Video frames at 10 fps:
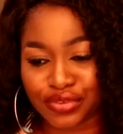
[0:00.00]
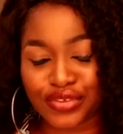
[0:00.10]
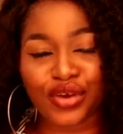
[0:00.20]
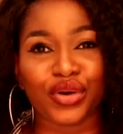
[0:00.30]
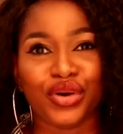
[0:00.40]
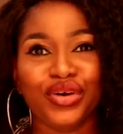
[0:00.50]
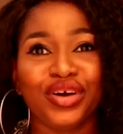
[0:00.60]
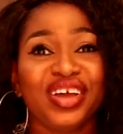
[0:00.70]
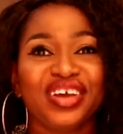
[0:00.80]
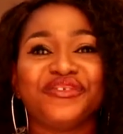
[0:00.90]

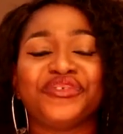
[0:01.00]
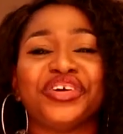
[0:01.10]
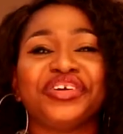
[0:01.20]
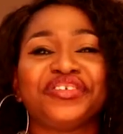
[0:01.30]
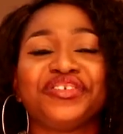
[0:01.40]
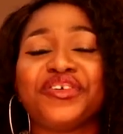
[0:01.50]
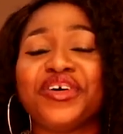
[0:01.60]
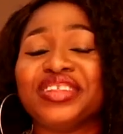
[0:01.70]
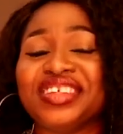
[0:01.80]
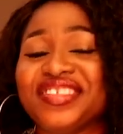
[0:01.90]
So For you to do
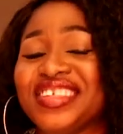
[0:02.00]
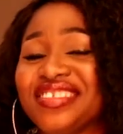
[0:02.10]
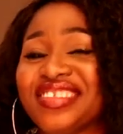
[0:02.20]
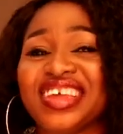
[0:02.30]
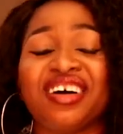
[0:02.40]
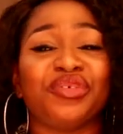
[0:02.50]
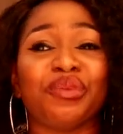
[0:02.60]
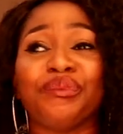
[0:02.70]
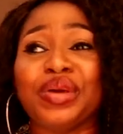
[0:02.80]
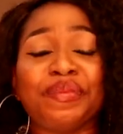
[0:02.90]
all these things and have
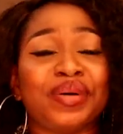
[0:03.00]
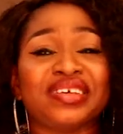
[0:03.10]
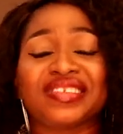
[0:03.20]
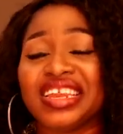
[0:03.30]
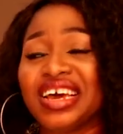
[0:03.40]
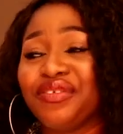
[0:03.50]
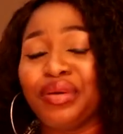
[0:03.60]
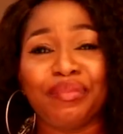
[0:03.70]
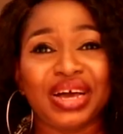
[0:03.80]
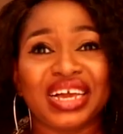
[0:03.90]
your papers and have
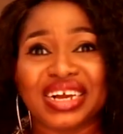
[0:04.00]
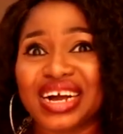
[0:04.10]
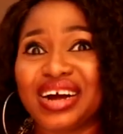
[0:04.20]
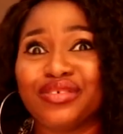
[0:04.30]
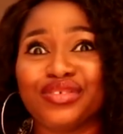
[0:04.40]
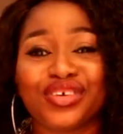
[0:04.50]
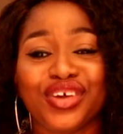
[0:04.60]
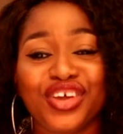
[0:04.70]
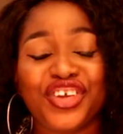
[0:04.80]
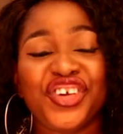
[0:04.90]
your bank accounts,
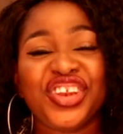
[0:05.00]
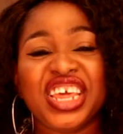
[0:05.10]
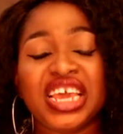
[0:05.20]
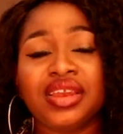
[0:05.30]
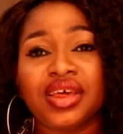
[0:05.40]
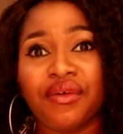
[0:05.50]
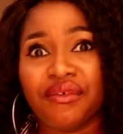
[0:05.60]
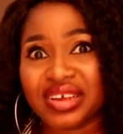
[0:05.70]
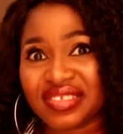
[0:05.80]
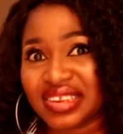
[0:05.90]
you need
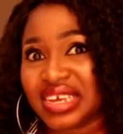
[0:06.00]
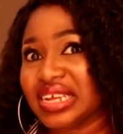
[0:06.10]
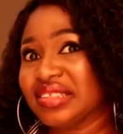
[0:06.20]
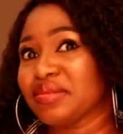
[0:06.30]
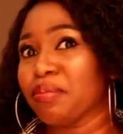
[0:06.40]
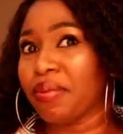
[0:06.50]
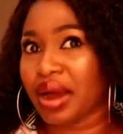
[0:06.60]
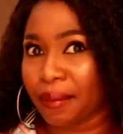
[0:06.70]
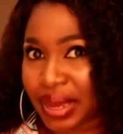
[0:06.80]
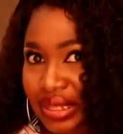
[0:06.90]
residence
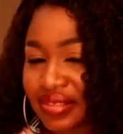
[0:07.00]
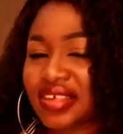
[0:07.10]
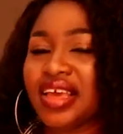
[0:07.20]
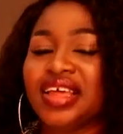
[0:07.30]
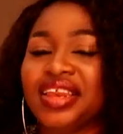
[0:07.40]
permits.